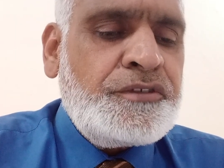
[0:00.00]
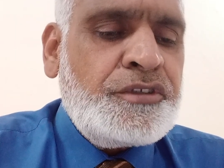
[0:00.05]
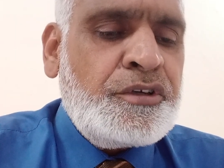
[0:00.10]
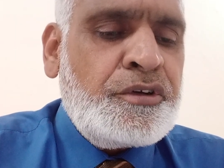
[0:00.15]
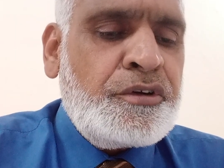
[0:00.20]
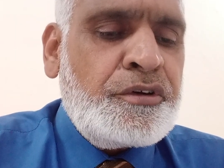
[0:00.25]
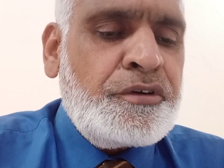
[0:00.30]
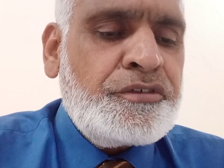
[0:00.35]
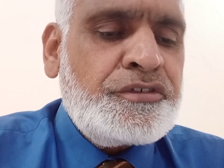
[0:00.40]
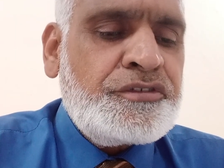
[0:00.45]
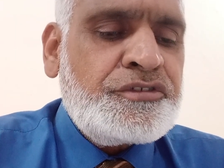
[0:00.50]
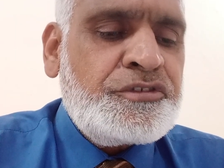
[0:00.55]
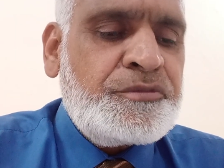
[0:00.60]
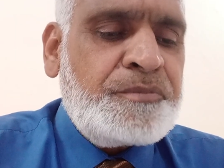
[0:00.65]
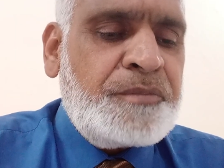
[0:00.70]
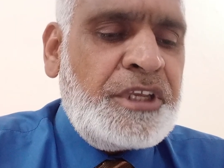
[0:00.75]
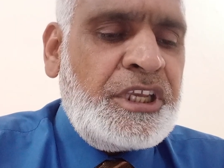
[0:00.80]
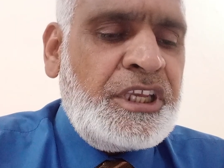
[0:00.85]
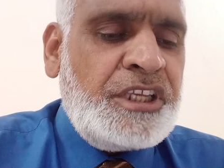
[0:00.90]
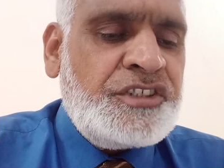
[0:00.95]
your
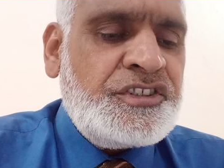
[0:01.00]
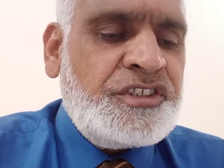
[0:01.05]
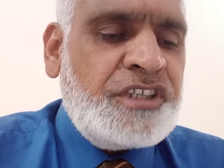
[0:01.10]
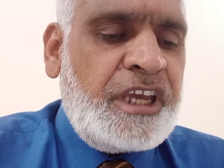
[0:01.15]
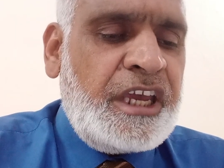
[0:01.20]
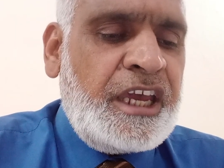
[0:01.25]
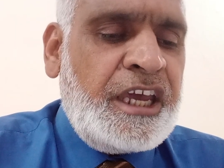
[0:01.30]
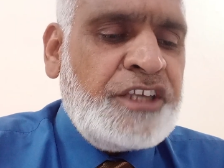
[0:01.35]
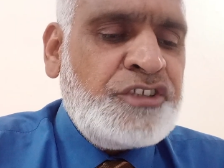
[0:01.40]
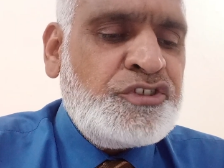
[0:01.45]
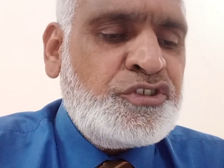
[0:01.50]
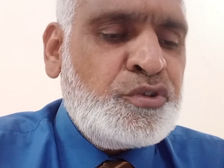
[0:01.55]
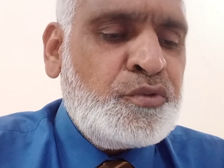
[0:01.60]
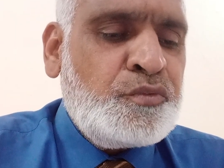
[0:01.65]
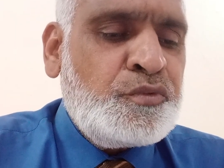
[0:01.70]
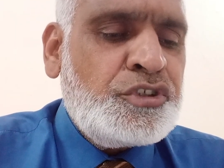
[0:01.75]
speech as you